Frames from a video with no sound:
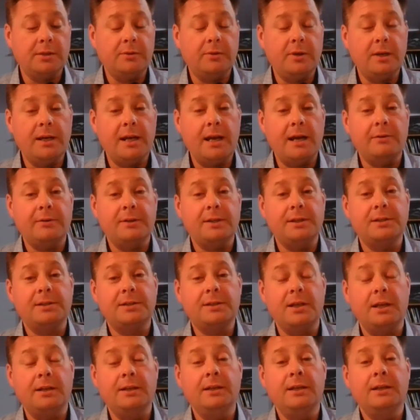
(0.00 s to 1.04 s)
to allow his
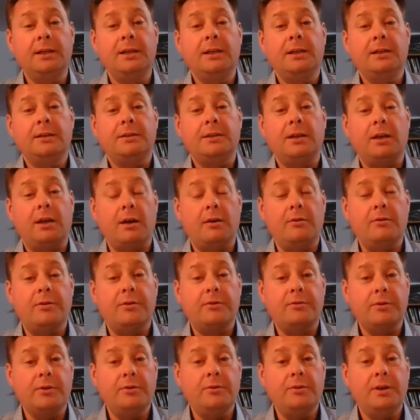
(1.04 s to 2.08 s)
son to go
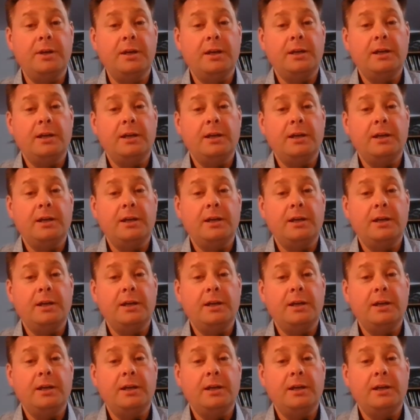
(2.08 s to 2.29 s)
through